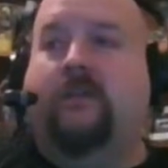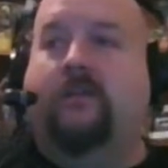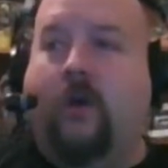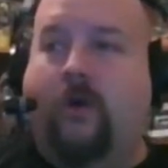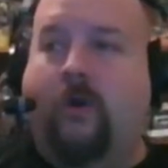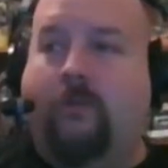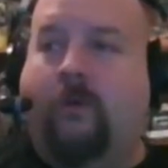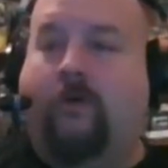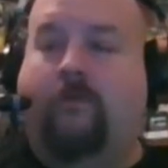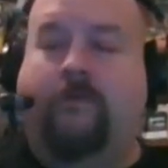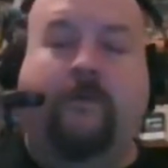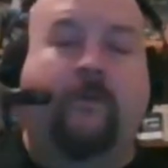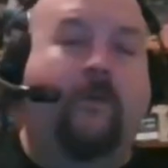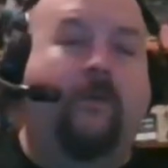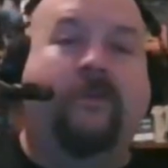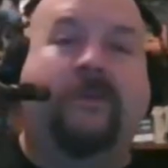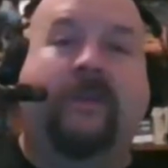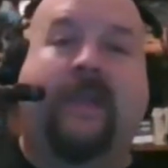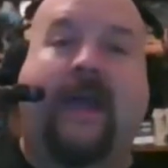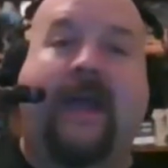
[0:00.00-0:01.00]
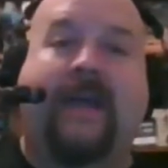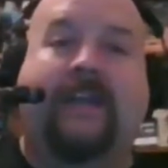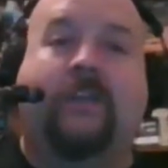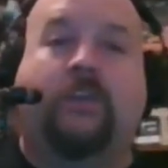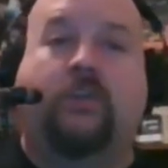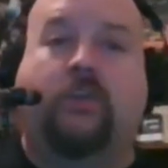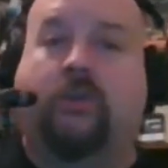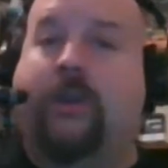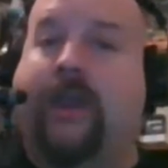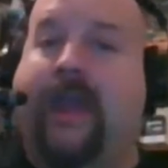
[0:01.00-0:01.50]
both of those guys
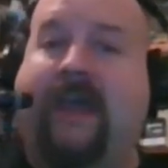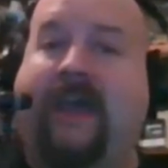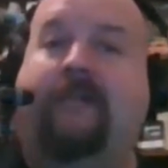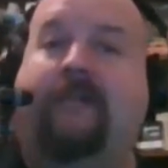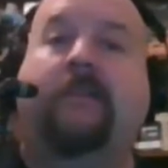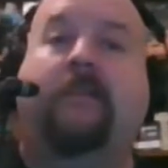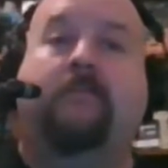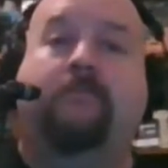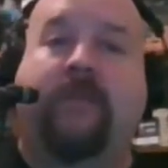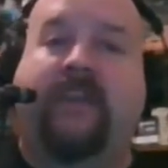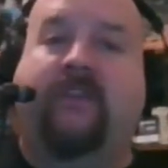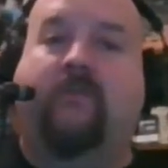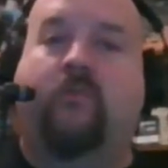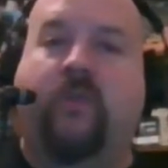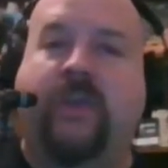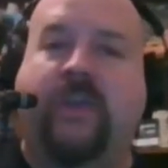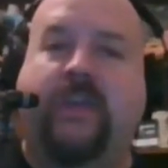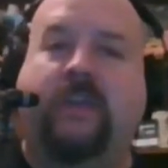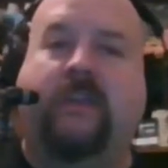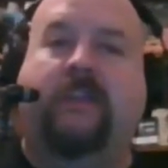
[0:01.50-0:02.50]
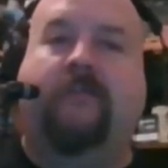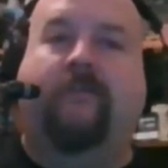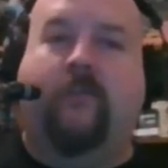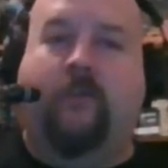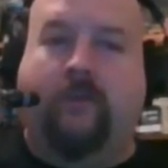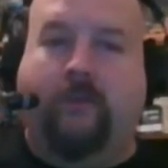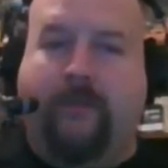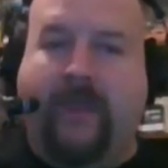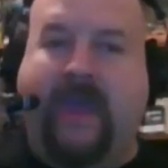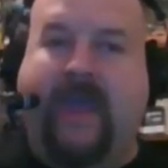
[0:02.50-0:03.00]
should have some big weeks
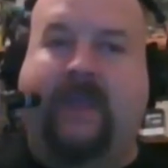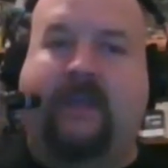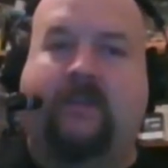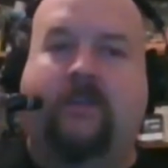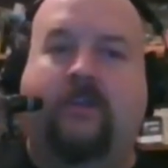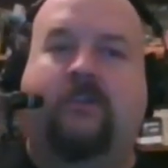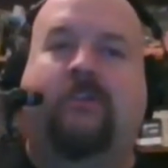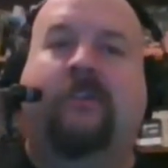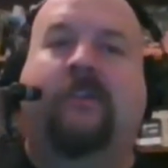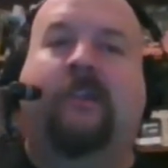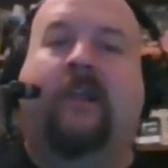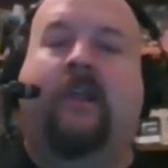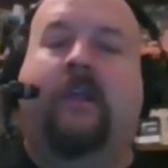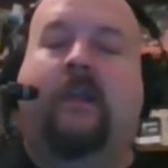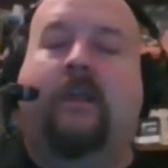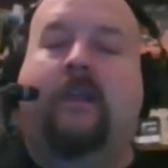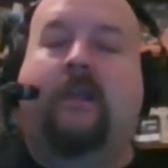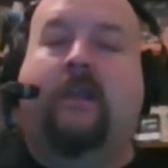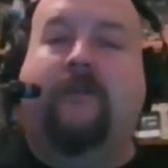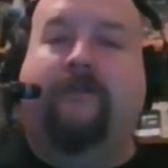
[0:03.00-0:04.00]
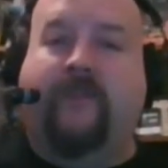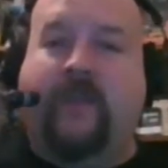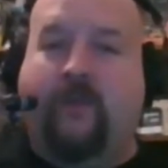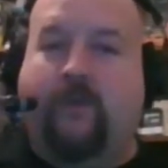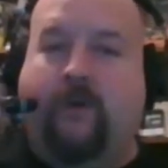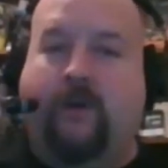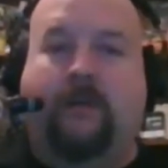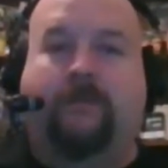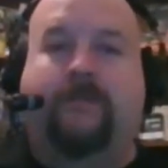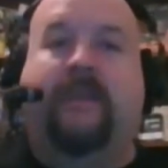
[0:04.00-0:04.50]
for the Packers if they
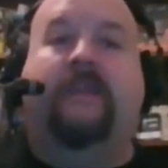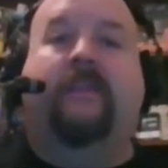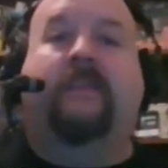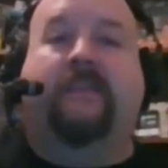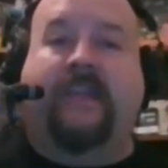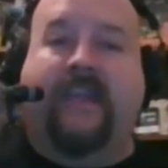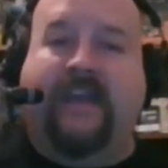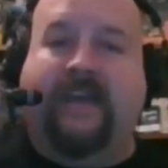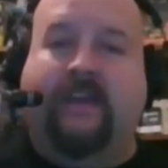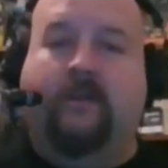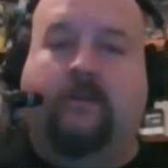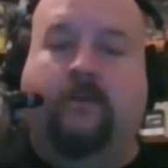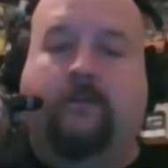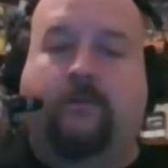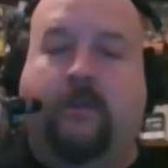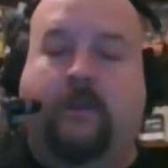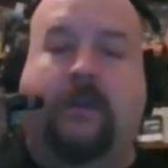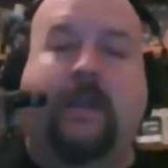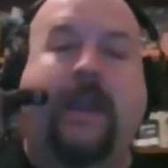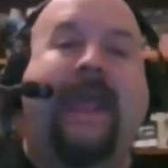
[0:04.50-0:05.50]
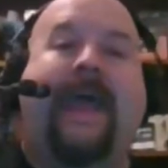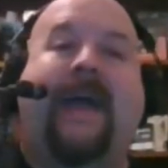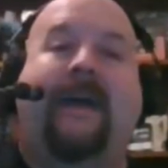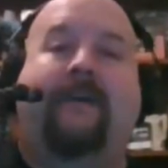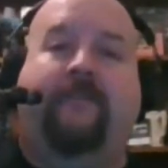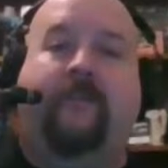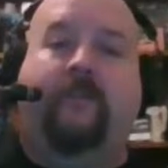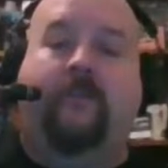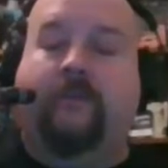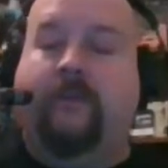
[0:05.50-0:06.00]
want to beat Seattle. They're going to
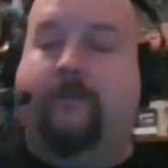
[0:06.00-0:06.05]
have to.